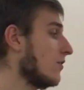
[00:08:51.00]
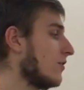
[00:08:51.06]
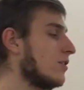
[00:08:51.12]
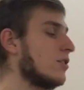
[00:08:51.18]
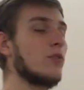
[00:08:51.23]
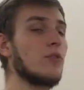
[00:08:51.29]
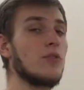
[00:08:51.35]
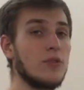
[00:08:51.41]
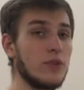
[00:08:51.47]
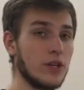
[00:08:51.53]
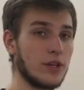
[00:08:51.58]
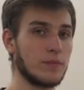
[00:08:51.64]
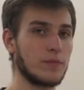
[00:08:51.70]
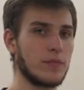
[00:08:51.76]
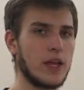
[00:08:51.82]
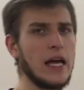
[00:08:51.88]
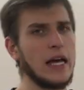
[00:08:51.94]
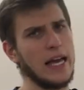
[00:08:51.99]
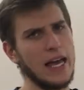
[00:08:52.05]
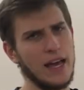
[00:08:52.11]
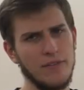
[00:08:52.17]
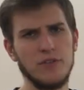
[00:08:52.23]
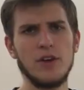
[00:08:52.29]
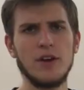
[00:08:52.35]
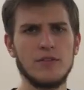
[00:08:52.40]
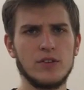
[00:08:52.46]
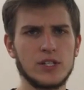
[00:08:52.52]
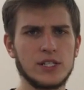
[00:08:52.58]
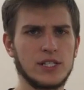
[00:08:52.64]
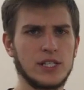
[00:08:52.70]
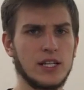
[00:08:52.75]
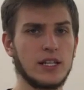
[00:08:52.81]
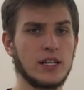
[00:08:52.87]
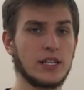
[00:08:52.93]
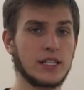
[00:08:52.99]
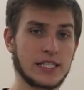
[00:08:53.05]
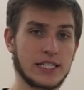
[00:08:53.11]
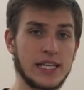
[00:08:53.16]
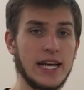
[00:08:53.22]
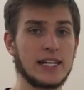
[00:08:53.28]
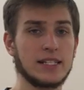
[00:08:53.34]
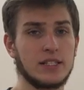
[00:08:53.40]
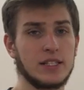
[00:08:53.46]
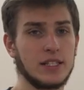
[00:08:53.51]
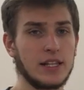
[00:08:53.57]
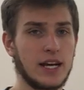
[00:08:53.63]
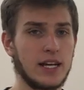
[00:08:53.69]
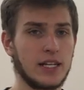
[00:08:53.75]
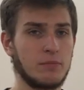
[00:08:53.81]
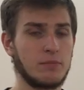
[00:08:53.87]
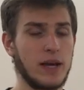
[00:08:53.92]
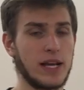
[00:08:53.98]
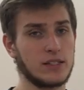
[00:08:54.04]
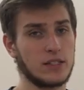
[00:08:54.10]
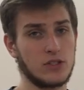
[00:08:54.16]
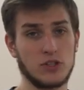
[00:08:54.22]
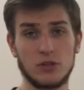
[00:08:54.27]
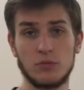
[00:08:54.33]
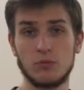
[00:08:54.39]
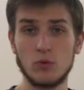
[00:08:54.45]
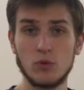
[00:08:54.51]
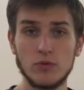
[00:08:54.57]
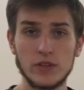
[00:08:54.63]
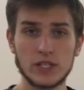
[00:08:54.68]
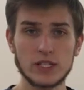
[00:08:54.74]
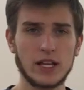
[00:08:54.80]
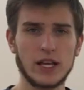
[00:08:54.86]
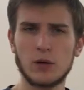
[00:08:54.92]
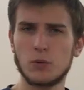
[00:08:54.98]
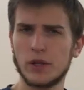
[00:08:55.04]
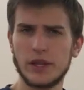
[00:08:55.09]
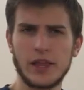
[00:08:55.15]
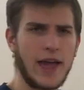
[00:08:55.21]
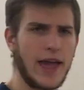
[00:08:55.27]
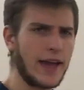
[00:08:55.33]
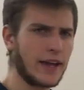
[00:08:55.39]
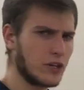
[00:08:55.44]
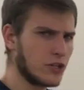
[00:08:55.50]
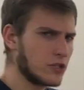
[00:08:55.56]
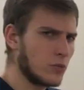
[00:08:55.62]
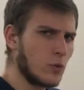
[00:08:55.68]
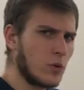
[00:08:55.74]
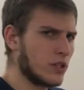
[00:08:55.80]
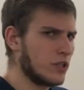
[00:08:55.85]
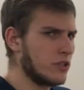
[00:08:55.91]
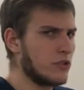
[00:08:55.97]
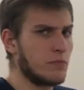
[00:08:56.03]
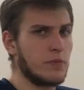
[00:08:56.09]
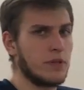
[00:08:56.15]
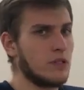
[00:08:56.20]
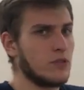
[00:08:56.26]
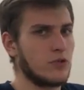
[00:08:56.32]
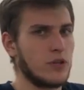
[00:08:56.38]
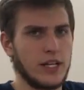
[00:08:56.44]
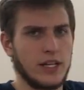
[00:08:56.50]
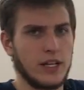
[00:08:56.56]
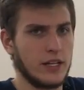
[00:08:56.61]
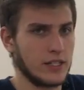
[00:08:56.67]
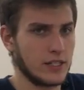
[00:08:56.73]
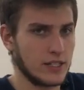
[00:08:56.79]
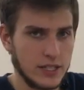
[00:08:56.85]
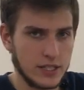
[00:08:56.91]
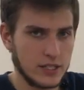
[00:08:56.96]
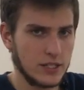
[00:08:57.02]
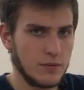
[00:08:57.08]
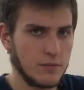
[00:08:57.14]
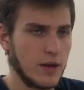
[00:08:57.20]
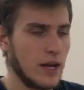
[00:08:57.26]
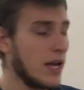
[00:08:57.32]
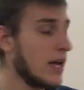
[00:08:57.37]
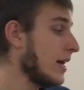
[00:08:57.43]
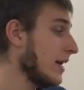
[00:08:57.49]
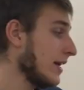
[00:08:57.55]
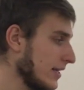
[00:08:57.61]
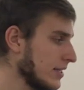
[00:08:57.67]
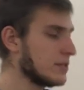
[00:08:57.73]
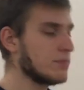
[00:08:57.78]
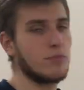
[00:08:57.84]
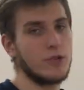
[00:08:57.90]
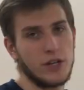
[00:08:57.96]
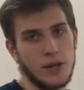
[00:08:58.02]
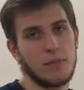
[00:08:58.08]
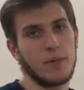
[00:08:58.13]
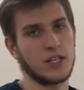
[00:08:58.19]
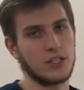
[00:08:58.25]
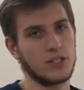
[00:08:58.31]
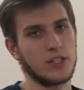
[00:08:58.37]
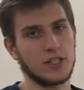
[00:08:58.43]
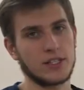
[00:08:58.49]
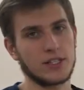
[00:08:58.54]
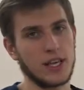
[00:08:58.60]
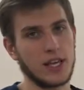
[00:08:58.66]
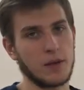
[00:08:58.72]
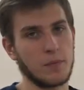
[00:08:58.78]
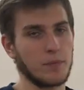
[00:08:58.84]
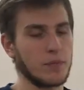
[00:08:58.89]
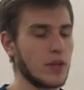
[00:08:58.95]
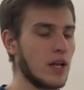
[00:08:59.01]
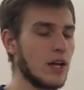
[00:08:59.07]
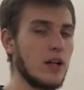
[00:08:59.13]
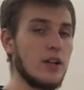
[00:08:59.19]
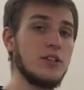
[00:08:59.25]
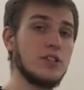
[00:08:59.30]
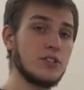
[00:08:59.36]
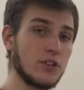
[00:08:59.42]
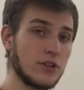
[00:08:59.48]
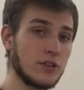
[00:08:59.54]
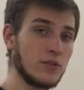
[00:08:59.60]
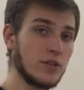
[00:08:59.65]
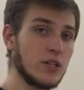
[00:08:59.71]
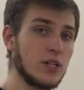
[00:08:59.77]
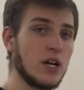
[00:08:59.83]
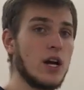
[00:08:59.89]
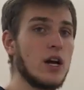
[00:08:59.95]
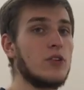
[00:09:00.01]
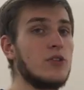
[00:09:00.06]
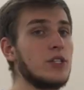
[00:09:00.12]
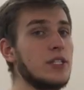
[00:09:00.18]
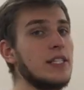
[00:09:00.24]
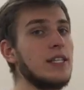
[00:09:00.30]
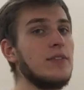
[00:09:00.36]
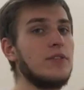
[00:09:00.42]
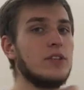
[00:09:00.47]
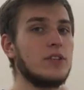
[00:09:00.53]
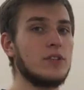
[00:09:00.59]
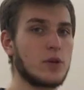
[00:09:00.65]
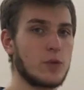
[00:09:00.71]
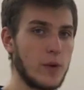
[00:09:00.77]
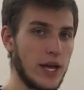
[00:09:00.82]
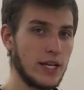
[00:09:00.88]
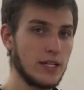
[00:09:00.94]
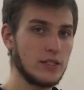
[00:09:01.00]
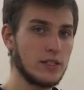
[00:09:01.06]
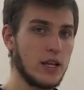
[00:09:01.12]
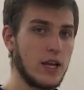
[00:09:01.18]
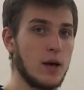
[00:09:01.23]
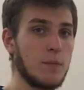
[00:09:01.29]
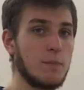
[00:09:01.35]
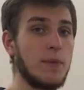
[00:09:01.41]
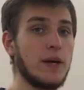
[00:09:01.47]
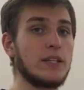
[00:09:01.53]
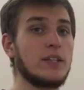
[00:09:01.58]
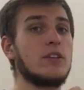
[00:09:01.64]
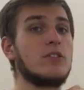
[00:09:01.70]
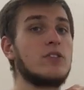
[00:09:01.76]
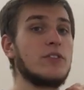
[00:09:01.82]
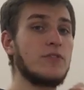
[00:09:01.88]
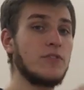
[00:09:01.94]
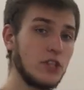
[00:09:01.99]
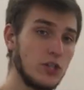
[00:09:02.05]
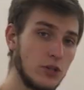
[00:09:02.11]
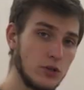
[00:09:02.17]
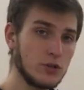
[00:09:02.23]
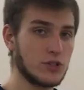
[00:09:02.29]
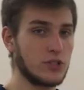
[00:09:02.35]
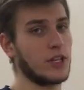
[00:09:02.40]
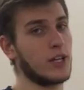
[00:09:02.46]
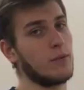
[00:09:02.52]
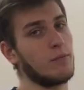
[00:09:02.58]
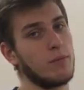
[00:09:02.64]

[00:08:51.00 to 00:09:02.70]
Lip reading: 403. Have you ever seen an access denied message in movies like when hackers wanted to penetrate any system? It's pretty much the same. The server received the request but refused to